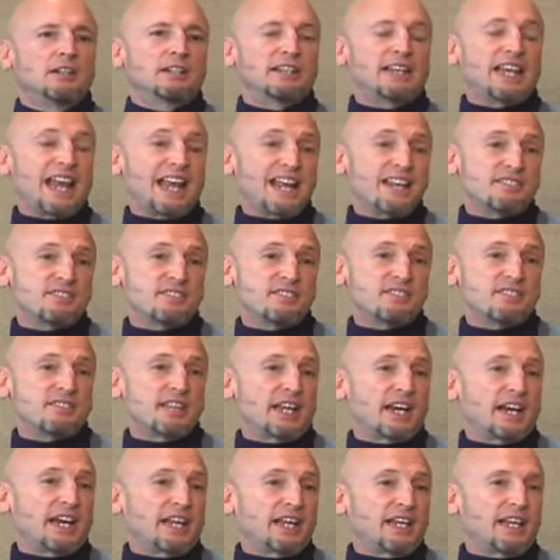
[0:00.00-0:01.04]
cases
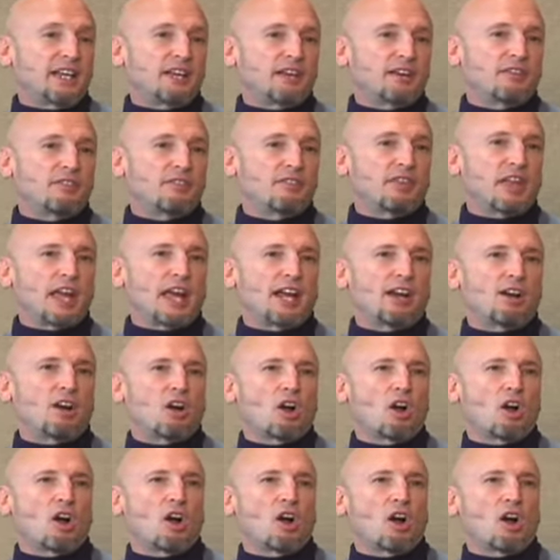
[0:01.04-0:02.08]
that I give that
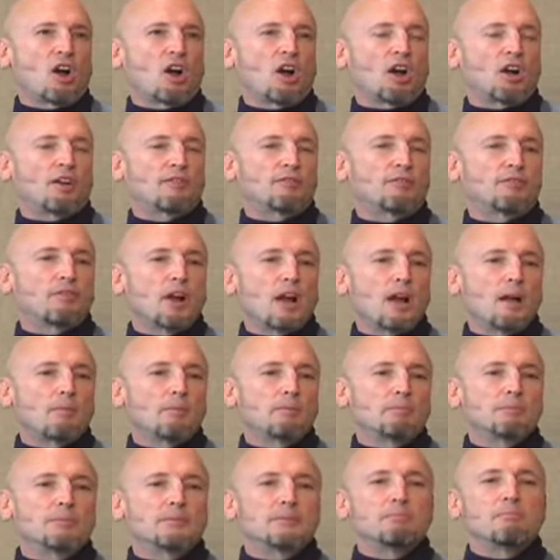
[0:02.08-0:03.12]
are
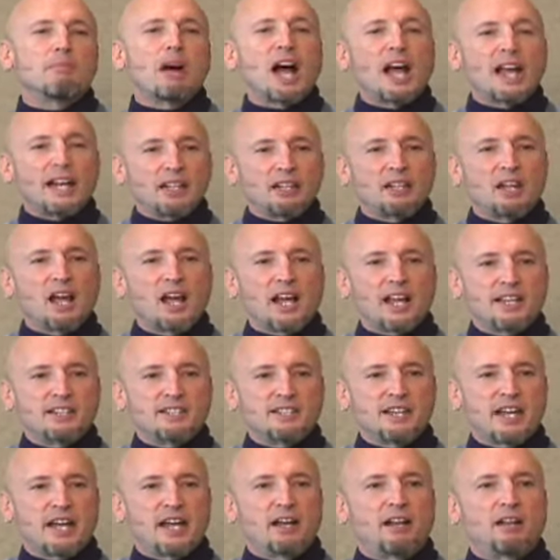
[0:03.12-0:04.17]
from my
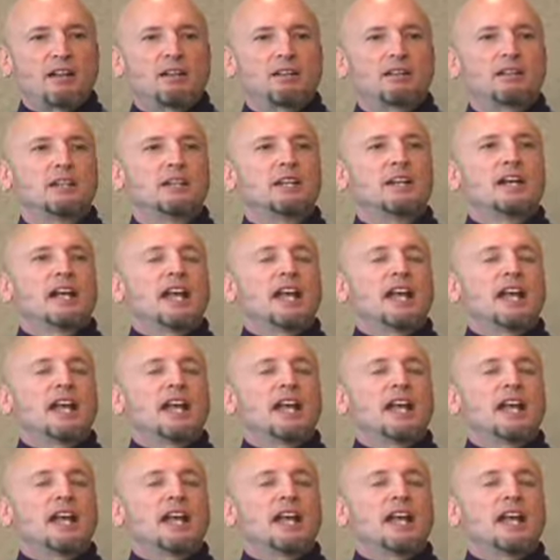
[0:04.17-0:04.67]
clientele,